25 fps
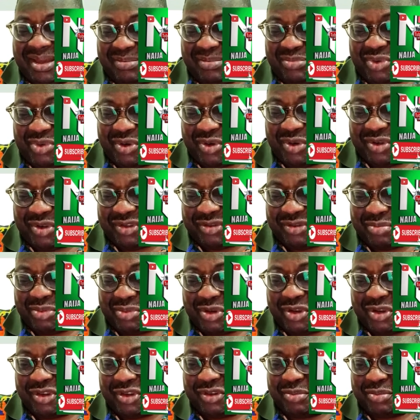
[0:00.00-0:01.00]

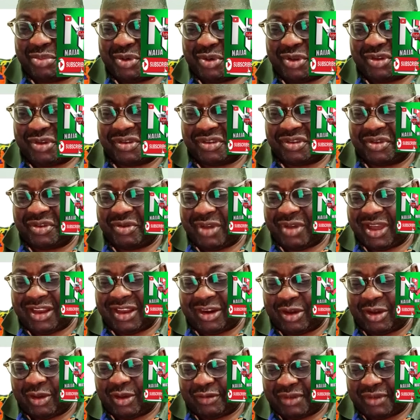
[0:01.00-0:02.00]
Bros. You know I
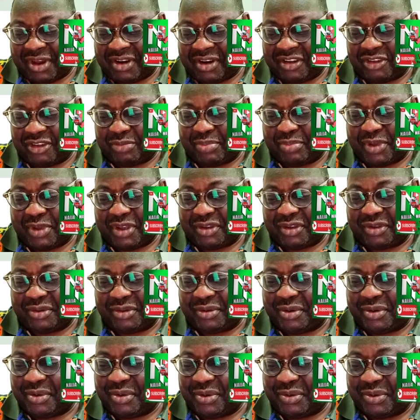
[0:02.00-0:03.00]
love and respect
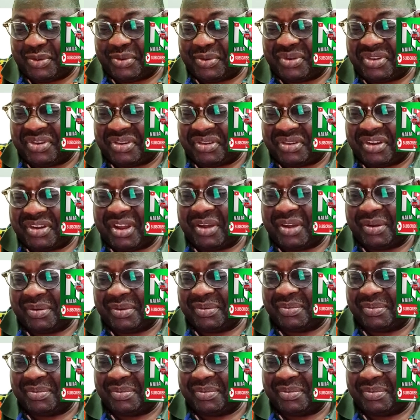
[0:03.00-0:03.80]
you. Don't do this now.